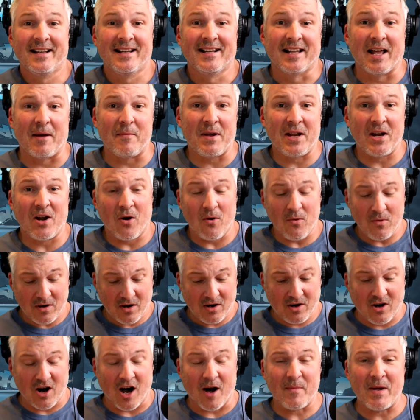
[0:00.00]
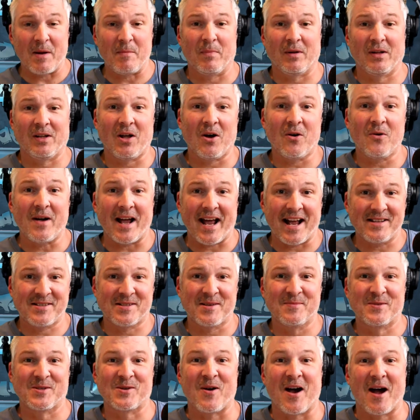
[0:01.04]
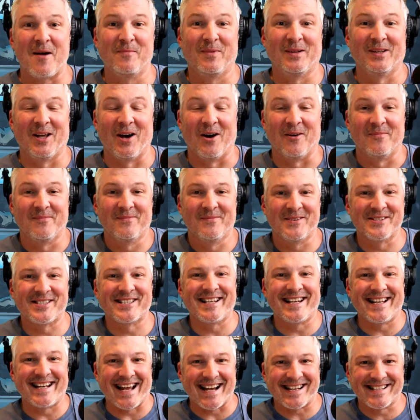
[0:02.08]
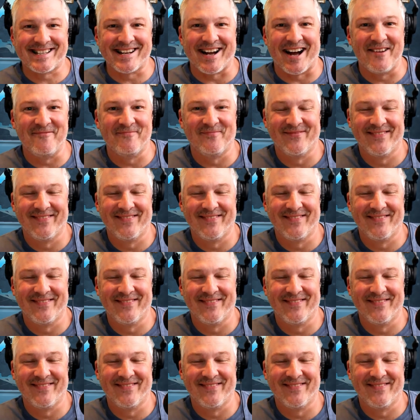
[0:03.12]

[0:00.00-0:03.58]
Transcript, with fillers: Let me know, comment below, and subscribe below. We'll see you next time.